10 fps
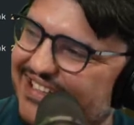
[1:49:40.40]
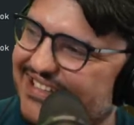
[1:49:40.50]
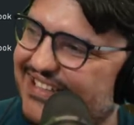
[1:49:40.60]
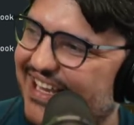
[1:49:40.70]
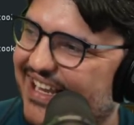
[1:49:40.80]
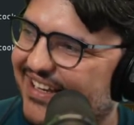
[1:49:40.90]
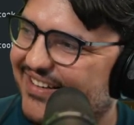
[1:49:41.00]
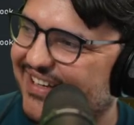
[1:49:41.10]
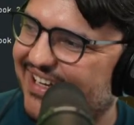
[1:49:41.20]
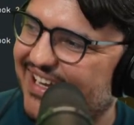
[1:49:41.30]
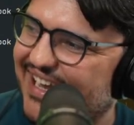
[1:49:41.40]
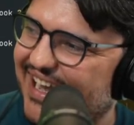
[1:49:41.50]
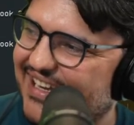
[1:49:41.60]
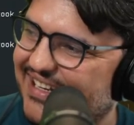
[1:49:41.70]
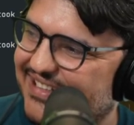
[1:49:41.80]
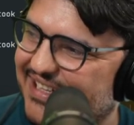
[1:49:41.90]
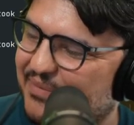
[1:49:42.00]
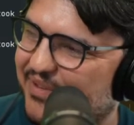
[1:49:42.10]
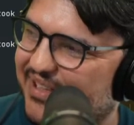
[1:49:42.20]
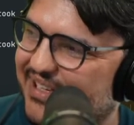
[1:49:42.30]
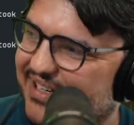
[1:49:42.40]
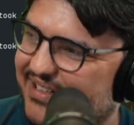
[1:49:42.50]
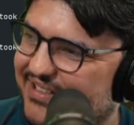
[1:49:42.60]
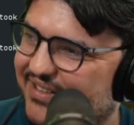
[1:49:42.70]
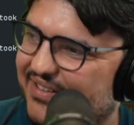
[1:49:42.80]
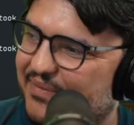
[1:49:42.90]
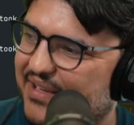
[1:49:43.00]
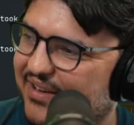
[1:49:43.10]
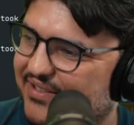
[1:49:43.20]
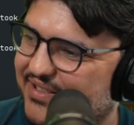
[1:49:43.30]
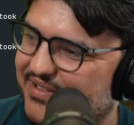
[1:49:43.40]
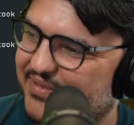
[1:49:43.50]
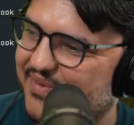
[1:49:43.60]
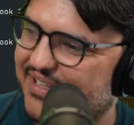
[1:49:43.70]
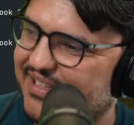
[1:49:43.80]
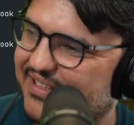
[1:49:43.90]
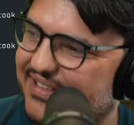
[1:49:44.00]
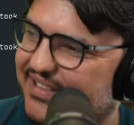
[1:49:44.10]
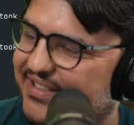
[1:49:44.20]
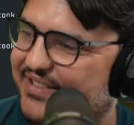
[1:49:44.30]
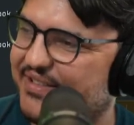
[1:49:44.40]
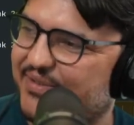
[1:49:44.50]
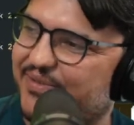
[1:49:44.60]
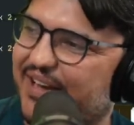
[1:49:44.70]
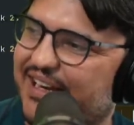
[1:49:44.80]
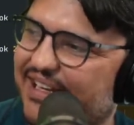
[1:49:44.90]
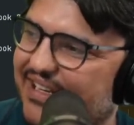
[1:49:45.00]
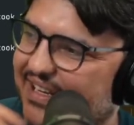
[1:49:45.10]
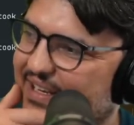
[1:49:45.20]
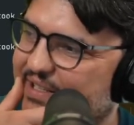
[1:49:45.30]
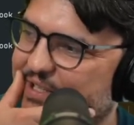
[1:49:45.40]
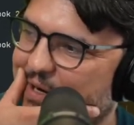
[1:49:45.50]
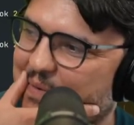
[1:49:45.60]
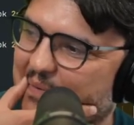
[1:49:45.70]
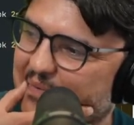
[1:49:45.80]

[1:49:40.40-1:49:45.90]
take a look at the example here. So let me also zoom in. This is too funny. So,